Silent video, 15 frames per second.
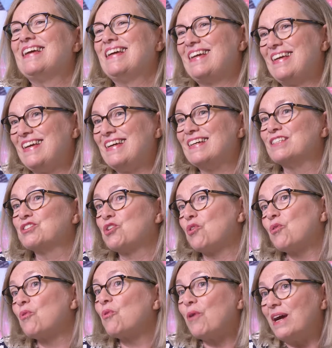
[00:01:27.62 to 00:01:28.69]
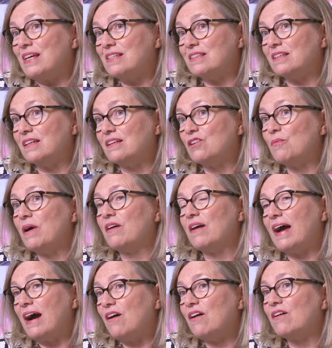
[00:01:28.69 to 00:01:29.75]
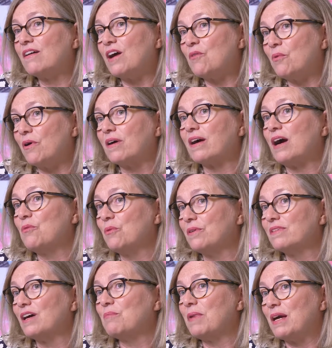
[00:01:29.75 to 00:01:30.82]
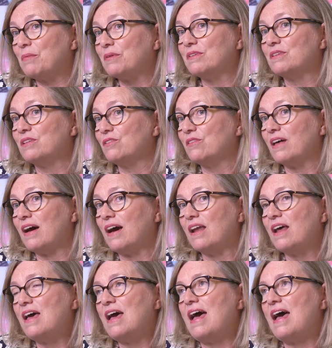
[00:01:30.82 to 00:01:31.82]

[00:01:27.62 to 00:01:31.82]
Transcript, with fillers: he is crazy. No matter how hard I work, I will not be able to do that.